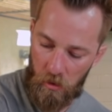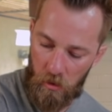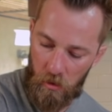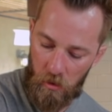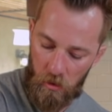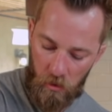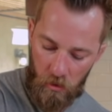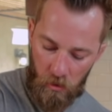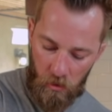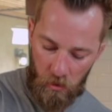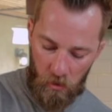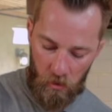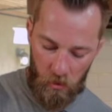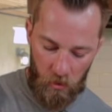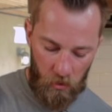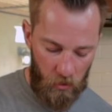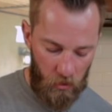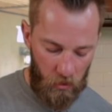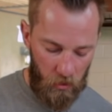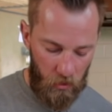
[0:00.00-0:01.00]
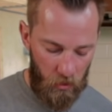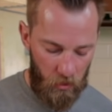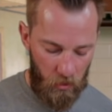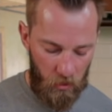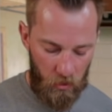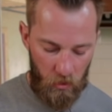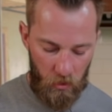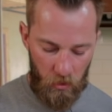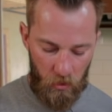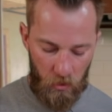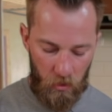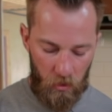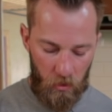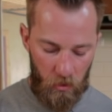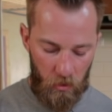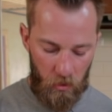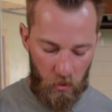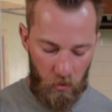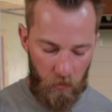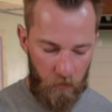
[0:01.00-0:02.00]

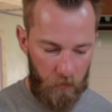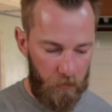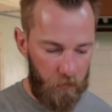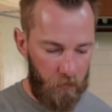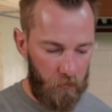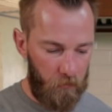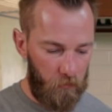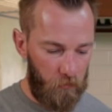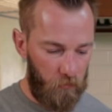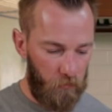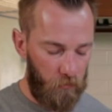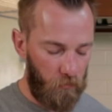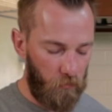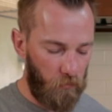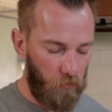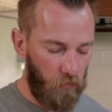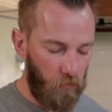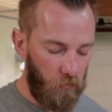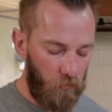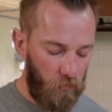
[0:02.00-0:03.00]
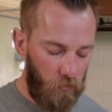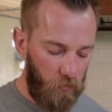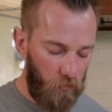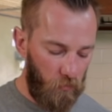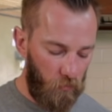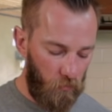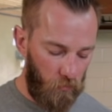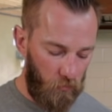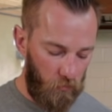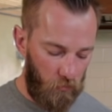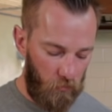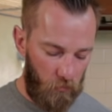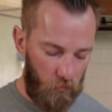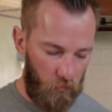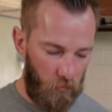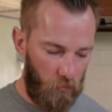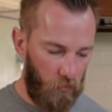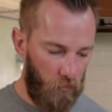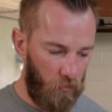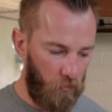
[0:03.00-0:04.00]

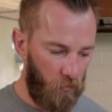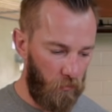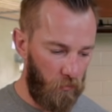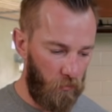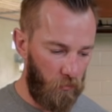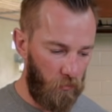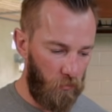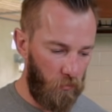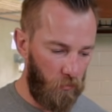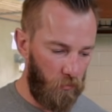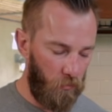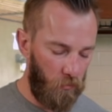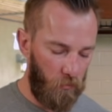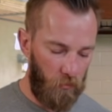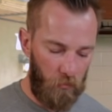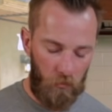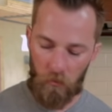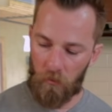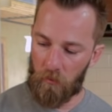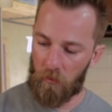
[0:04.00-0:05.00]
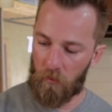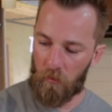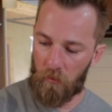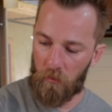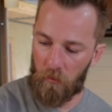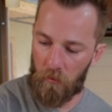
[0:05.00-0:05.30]
(silent)